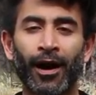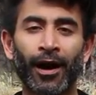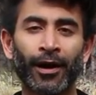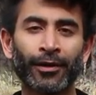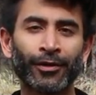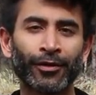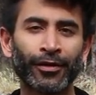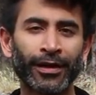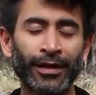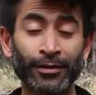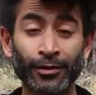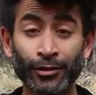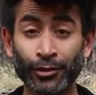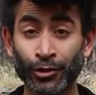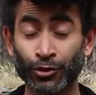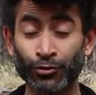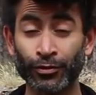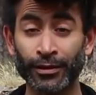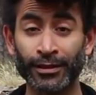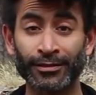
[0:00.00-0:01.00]
other
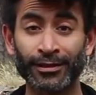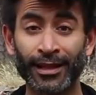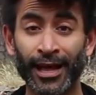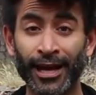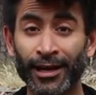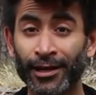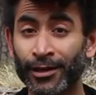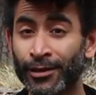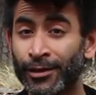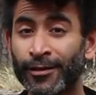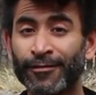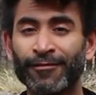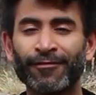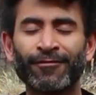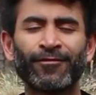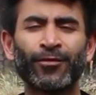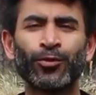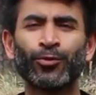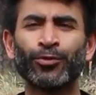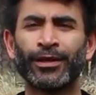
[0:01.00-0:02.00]
industries like the
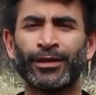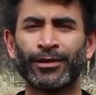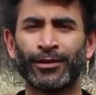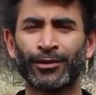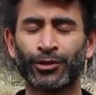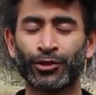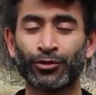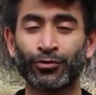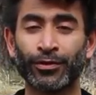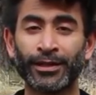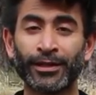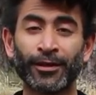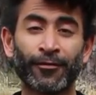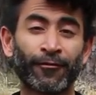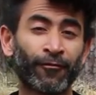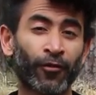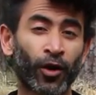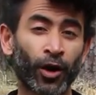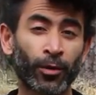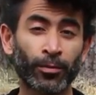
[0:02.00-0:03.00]
food industry, the
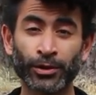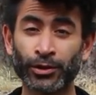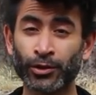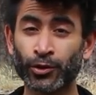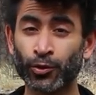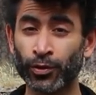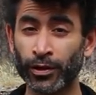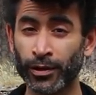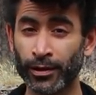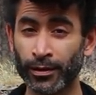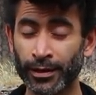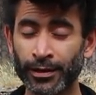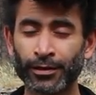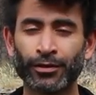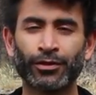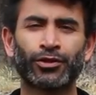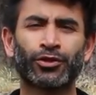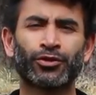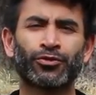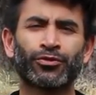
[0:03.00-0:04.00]
pharmaceutical
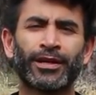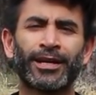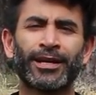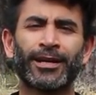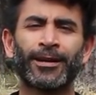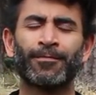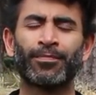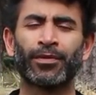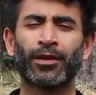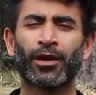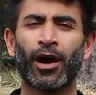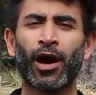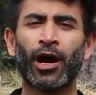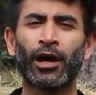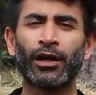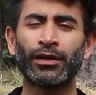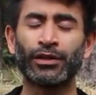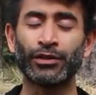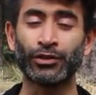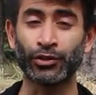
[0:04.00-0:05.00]
industry,
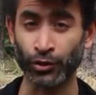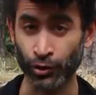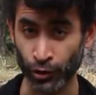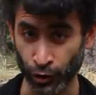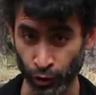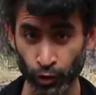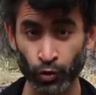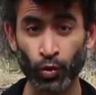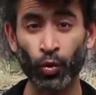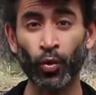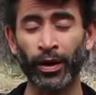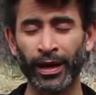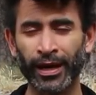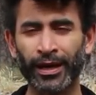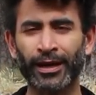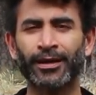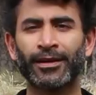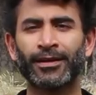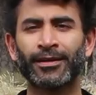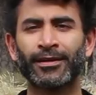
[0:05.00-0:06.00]
are
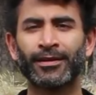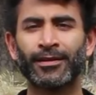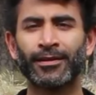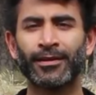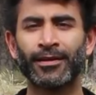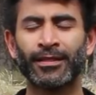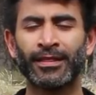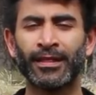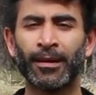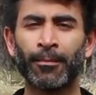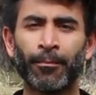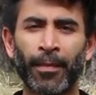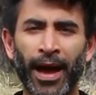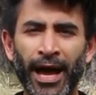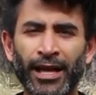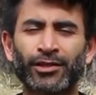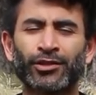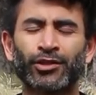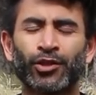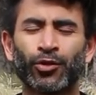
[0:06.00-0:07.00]
destroying the
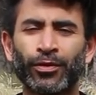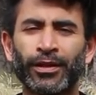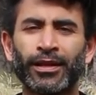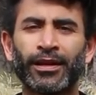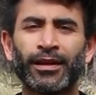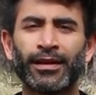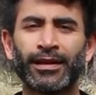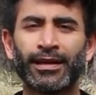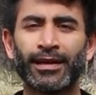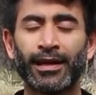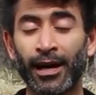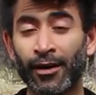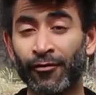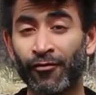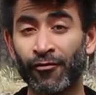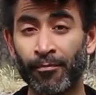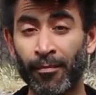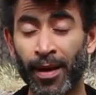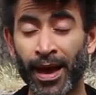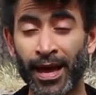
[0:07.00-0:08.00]
masculinity
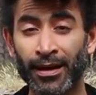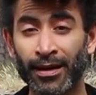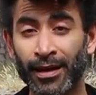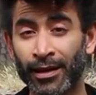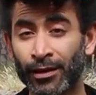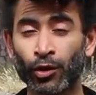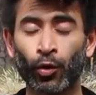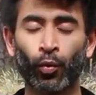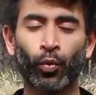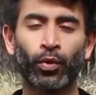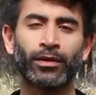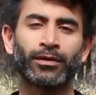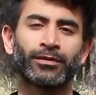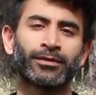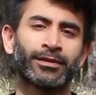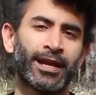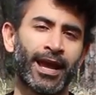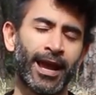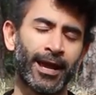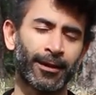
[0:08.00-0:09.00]
of men in the
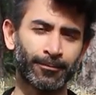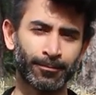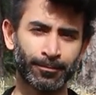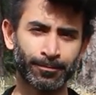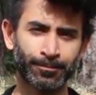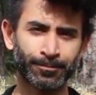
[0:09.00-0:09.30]
world today.